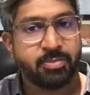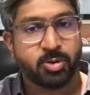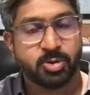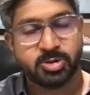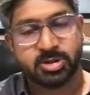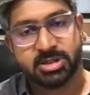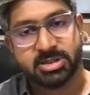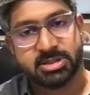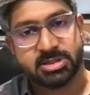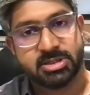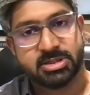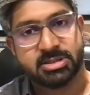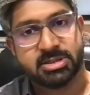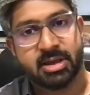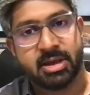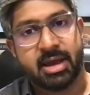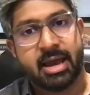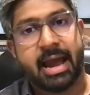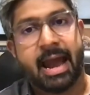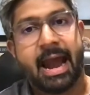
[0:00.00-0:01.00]
procedures
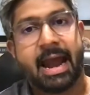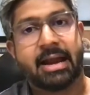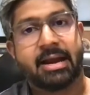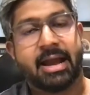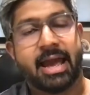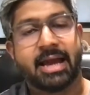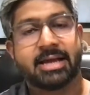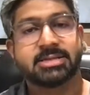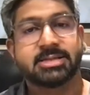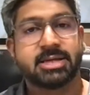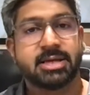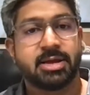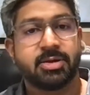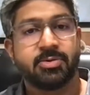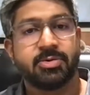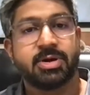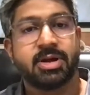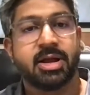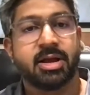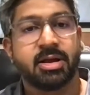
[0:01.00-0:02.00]
and
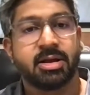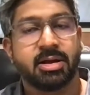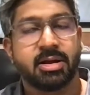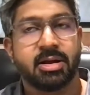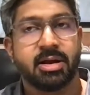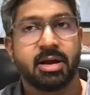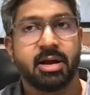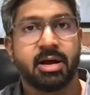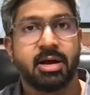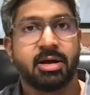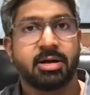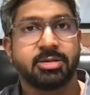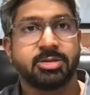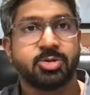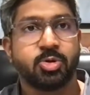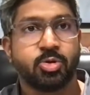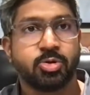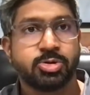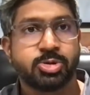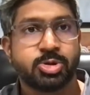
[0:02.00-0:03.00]
executing
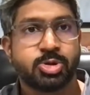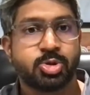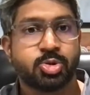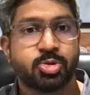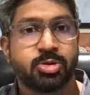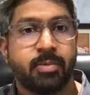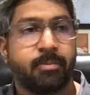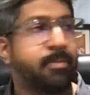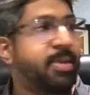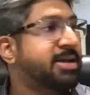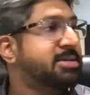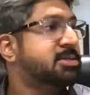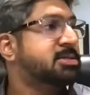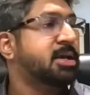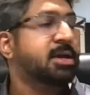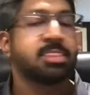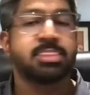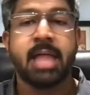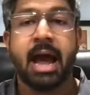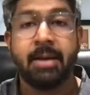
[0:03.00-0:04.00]
those to the best
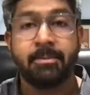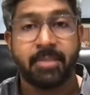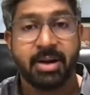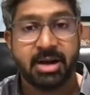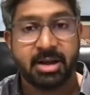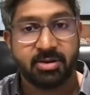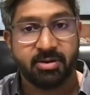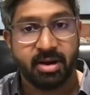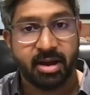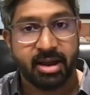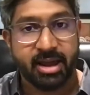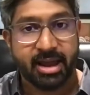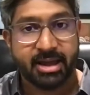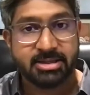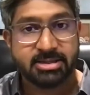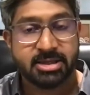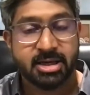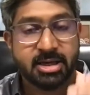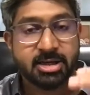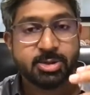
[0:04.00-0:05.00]
in that particular
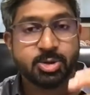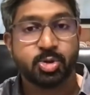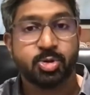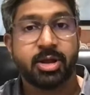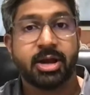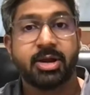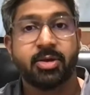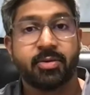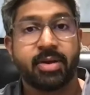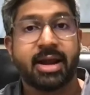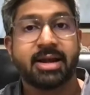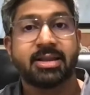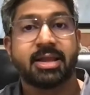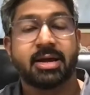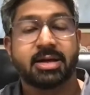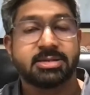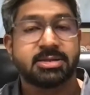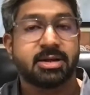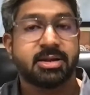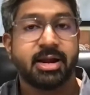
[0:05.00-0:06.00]
case, so that you get the
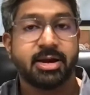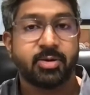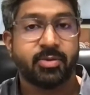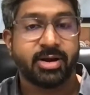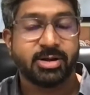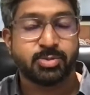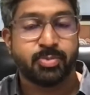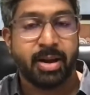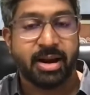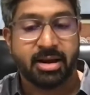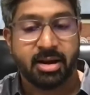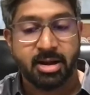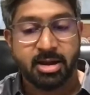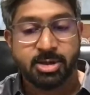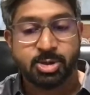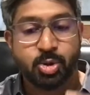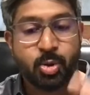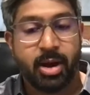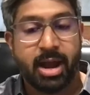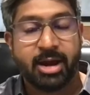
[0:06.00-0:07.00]
result that you expect.
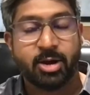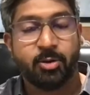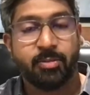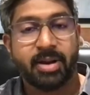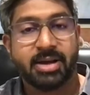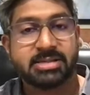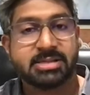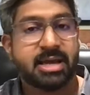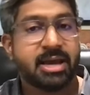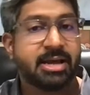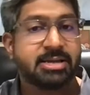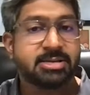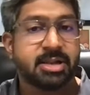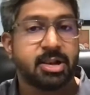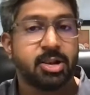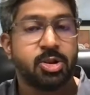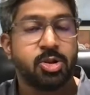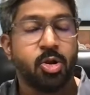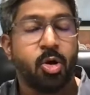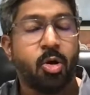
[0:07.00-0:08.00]
So rhinoplasty has a
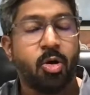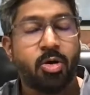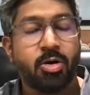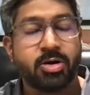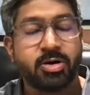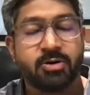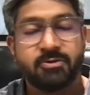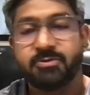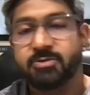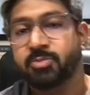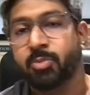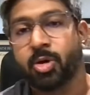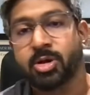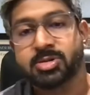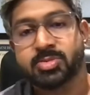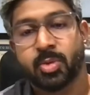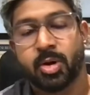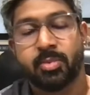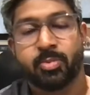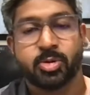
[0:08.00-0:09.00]
lot of
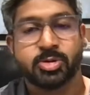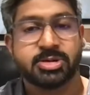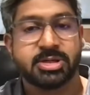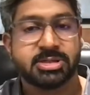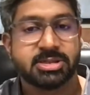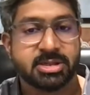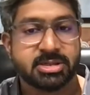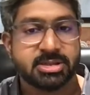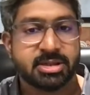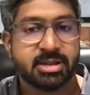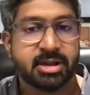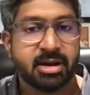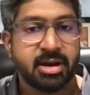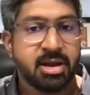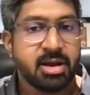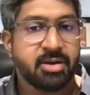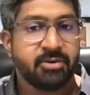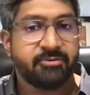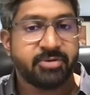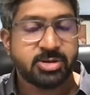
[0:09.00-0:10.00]
small procedures in it,
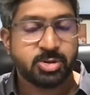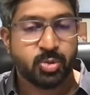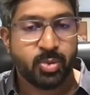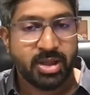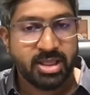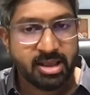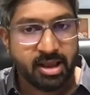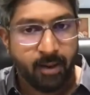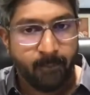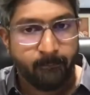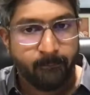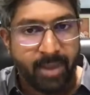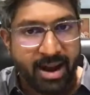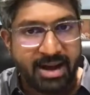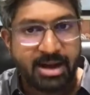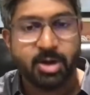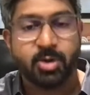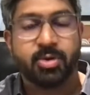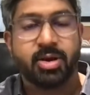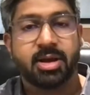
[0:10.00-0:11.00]
which when
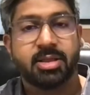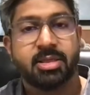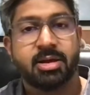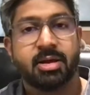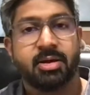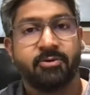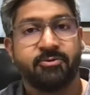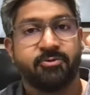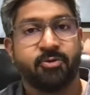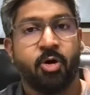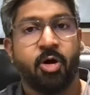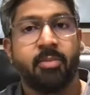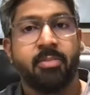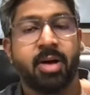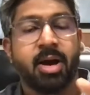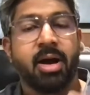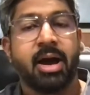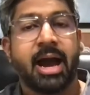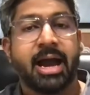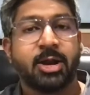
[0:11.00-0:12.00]
combined together form
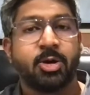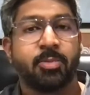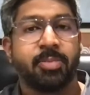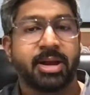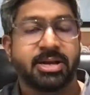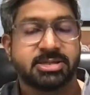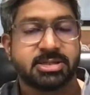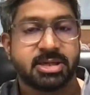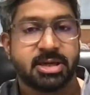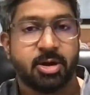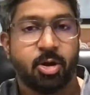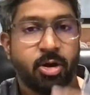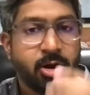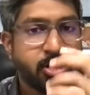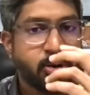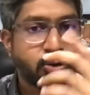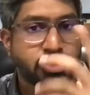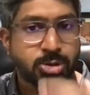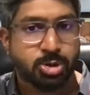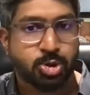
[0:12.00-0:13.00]
a rhinoplasty or a
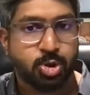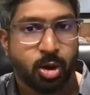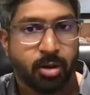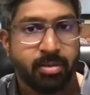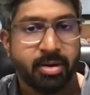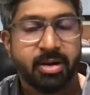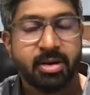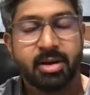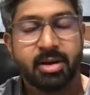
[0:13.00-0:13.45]
nose job.